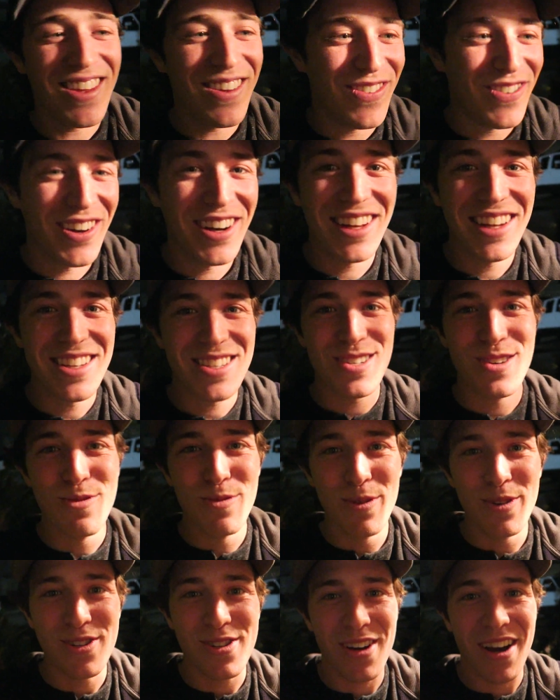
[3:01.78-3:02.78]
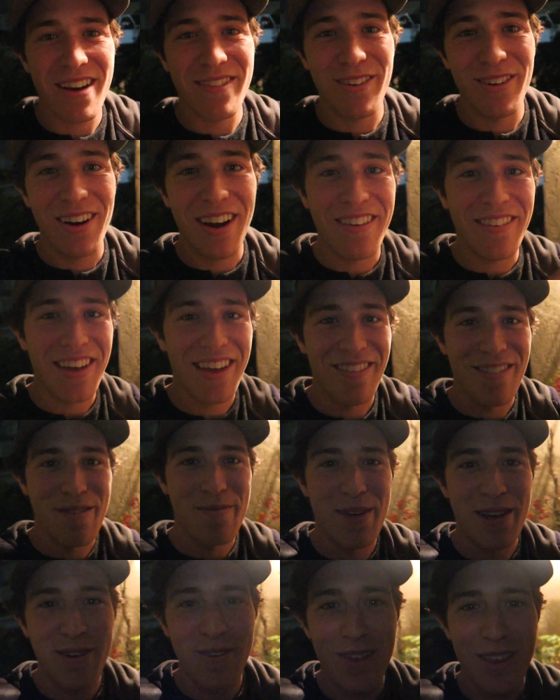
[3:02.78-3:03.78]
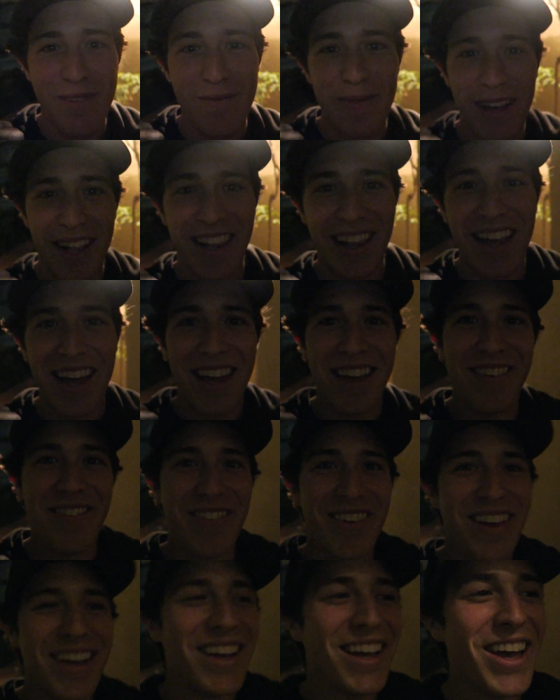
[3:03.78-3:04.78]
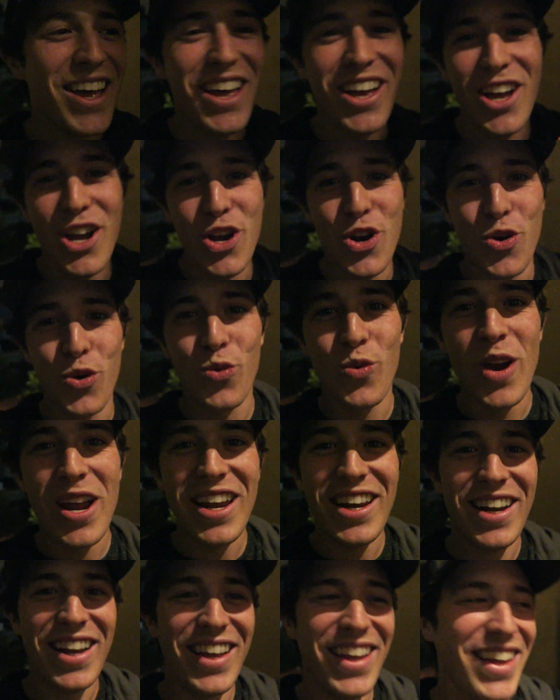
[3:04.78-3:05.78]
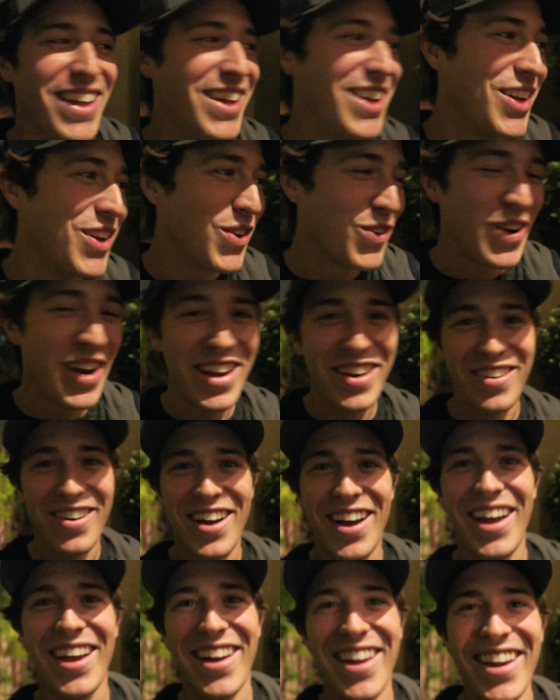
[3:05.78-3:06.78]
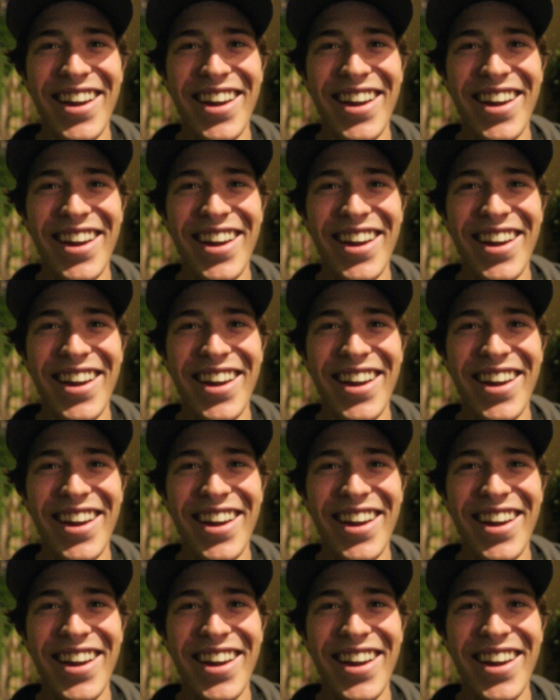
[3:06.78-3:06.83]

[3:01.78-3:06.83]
the funniest Uber driver I've ever been with in my life. Great, great ride.